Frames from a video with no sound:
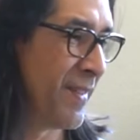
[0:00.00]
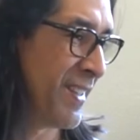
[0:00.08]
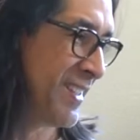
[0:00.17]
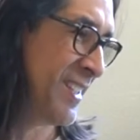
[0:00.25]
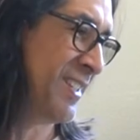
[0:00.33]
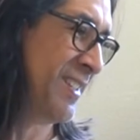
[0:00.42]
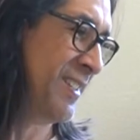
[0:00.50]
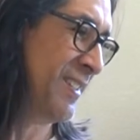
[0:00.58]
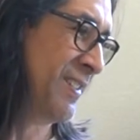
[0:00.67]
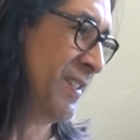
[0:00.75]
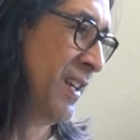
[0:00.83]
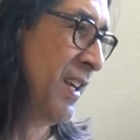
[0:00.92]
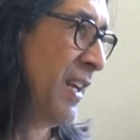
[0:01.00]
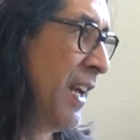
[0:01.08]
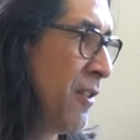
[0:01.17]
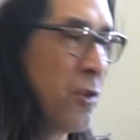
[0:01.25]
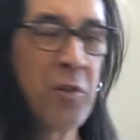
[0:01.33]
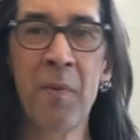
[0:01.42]
So yeah,
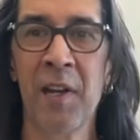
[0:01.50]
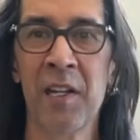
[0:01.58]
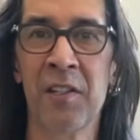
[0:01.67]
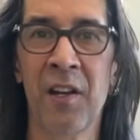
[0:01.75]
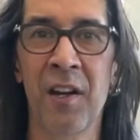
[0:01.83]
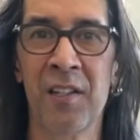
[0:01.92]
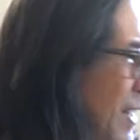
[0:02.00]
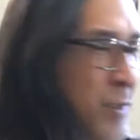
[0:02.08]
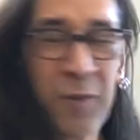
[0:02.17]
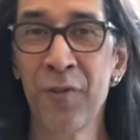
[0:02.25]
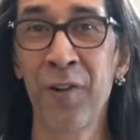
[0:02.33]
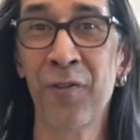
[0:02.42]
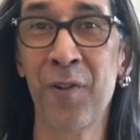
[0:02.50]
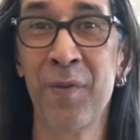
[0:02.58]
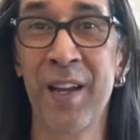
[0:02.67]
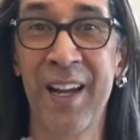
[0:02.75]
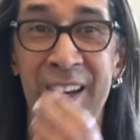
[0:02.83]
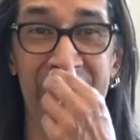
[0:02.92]
those are my guitars. This was fun for me.
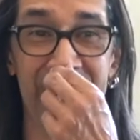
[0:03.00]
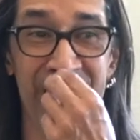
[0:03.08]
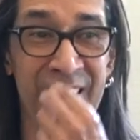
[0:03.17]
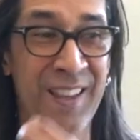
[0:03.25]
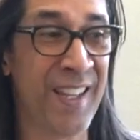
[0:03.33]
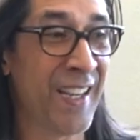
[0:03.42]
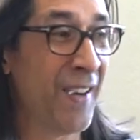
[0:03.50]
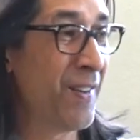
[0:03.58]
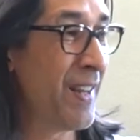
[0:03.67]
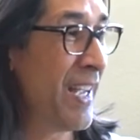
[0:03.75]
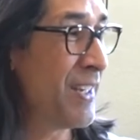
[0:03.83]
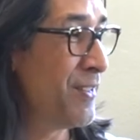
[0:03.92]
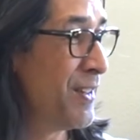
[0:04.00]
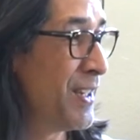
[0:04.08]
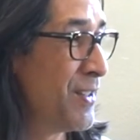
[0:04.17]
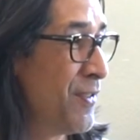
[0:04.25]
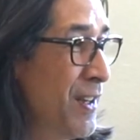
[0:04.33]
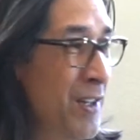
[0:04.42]
I didn't think I would like doing
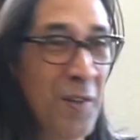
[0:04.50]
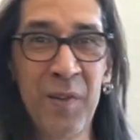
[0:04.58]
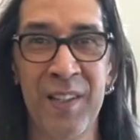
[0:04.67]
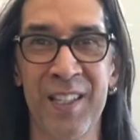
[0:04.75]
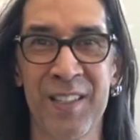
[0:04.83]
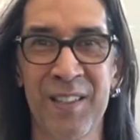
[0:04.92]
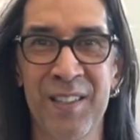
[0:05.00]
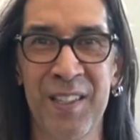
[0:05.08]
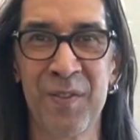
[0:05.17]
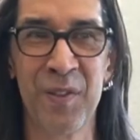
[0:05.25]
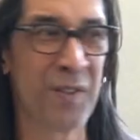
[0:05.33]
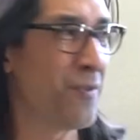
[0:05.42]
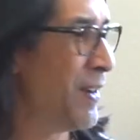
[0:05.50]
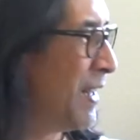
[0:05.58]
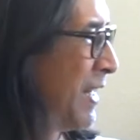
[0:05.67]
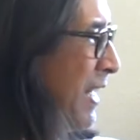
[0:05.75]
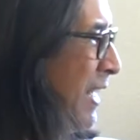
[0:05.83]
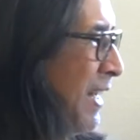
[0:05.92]
this video, but this was
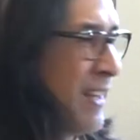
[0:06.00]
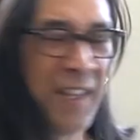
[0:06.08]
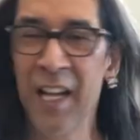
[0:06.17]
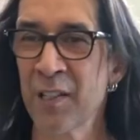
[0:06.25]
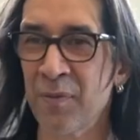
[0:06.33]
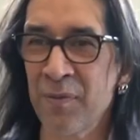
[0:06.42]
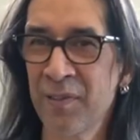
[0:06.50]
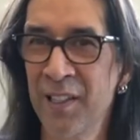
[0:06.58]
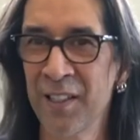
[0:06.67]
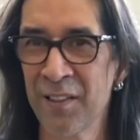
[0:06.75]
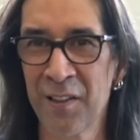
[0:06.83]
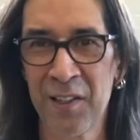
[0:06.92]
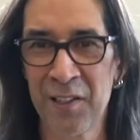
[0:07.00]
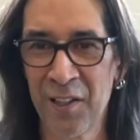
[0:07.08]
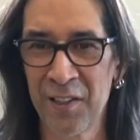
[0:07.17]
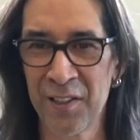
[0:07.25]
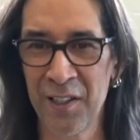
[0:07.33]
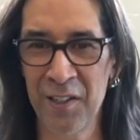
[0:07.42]
fun. These are the
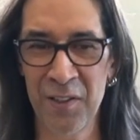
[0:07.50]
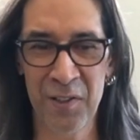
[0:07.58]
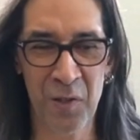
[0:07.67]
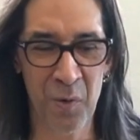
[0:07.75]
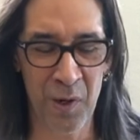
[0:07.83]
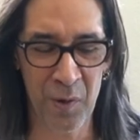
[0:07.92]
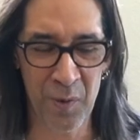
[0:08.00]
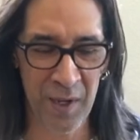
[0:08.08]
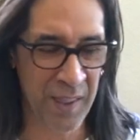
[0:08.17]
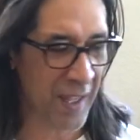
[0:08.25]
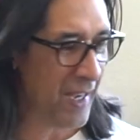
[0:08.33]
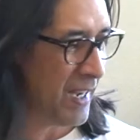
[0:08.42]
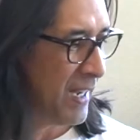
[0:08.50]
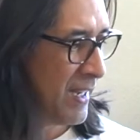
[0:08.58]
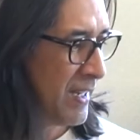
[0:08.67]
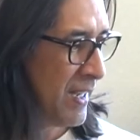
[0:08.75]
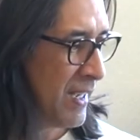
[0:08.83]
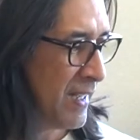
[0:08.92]
guitars I use to work with, and
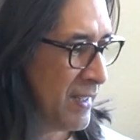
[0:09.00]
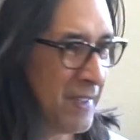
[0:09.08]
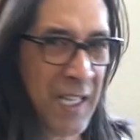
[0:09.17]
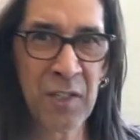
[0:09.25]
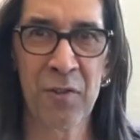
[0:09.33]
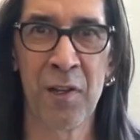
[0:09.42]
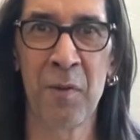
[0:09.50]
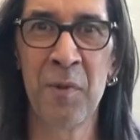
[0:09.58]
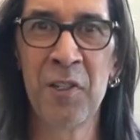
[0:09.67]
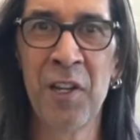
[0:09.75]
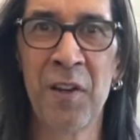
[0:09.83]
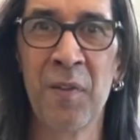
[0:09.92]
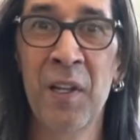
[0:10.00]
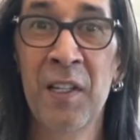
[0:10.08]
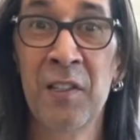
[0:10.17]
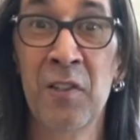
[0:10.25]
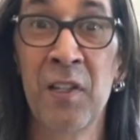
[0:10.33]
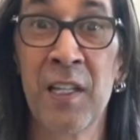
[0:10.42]
thanks for letting me share.
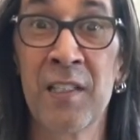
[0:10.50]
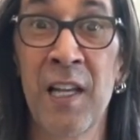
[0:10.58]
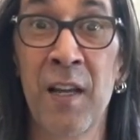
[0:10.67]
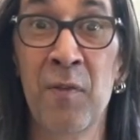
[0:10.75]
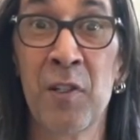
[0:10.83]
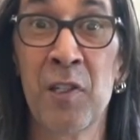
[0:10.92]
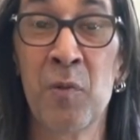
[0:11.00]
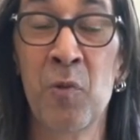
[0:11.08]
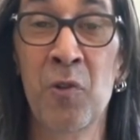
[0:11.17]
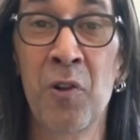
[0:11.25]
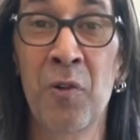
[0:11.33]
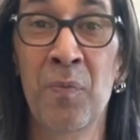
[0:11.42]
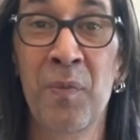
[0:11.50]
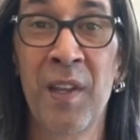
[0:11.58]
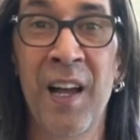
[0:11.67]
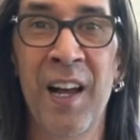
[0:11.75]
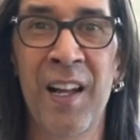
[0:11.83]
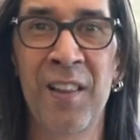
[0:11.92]
Till next time, this is Mundo.
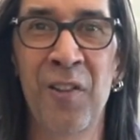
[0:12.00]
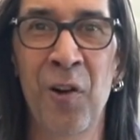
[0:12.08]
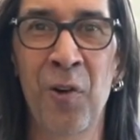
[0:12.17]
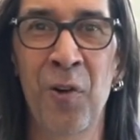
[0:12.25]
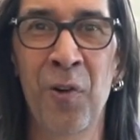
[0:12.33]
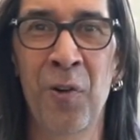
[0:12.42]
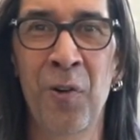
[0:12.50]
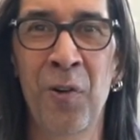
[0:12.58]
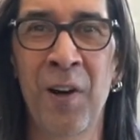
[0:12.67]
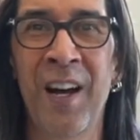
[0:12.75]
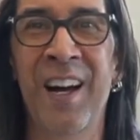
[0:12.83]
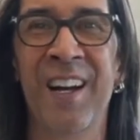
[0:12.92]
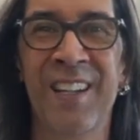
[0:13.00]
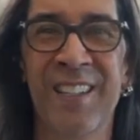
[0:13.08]
Aloha.